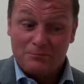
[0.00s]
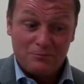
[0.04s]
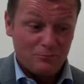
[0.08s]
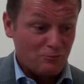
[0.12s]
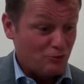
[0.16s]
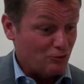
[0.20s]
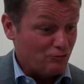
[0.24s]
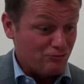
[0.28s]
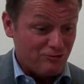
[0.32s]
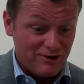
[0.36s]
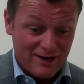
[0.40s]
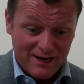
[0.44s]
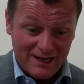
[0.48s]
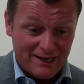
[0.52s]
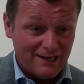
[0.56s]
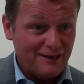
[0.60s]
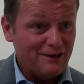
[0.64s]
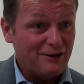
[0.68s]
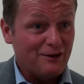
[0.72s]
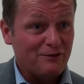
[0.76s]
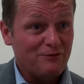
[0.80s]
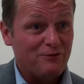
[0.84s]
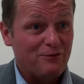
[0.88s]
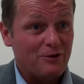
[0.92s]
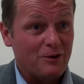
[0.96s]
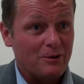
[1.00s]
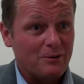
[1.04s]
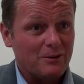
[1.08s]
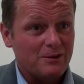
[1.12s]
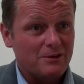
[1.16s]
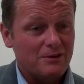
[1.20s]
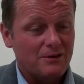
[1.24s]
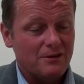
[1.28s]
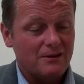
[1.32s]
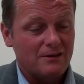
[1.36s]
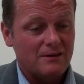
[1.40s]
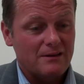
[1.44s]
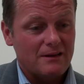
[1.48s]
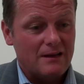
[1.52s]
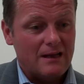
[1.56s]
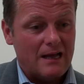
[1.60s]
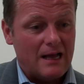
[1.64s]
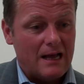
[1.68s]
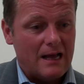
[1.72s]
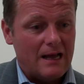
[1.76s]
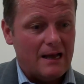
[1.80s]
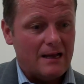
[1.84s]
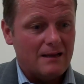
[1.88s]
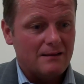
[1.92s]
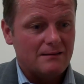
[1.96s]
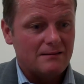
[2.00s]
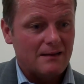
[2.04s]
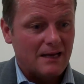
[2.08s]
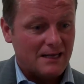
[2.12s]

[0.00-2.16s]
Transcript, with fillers: Really looking forward to it. Uh,